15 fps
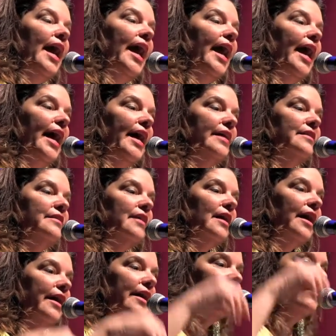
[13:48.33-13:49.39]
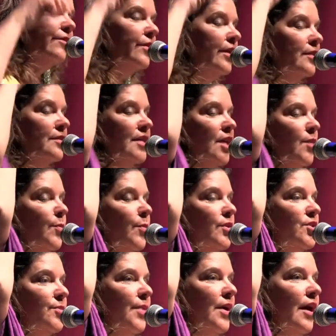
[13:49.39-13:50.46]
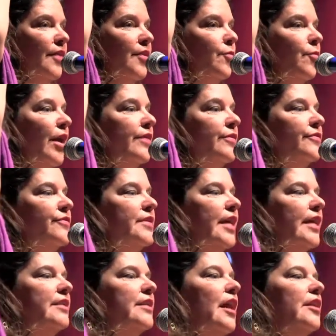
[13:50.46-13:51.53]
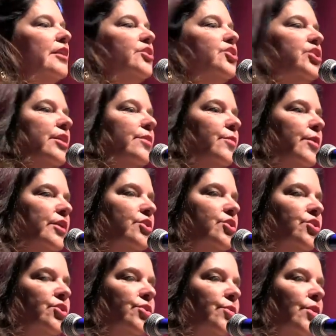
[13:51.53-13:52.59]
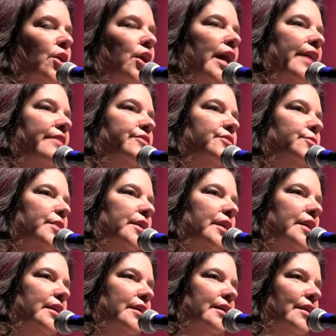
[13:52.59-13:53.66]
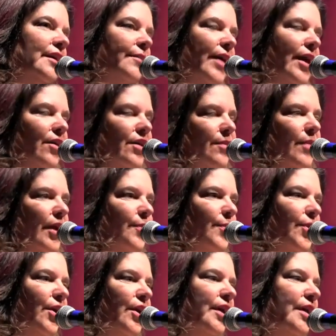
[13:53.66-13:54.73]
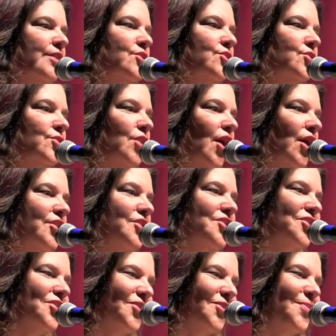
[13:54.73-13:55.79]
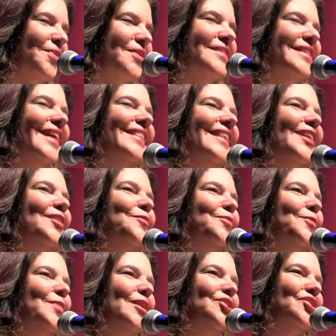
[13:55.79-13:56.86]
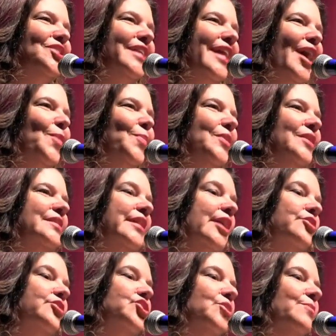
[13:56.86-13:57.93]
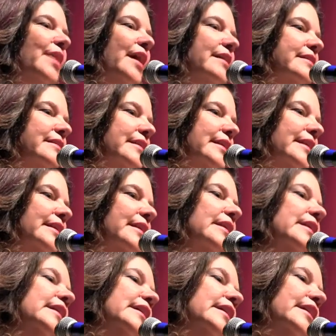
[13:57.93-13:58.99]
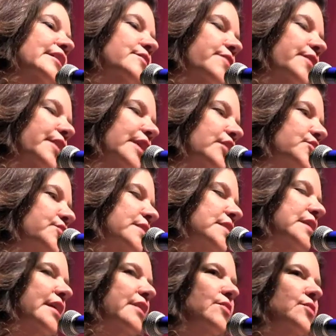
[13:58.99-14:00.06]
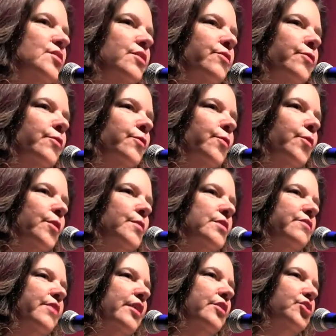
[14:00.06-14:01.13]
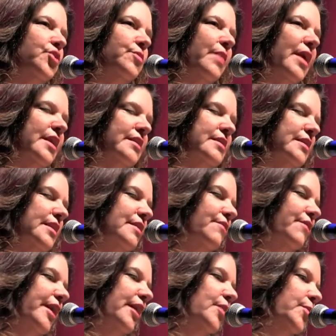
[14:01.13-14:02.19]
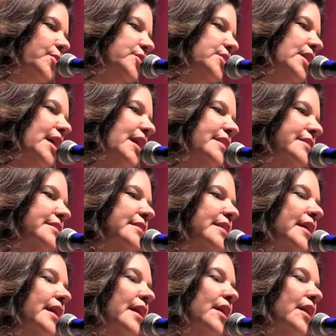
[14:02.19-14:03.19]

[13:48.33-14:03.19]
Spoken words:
And I stumbled upon the Rife technology, which you all have to read about in my book. It's too long to present that information now, but it's energy medicine. It's very interesting. There's different forms of energy medicine available to us.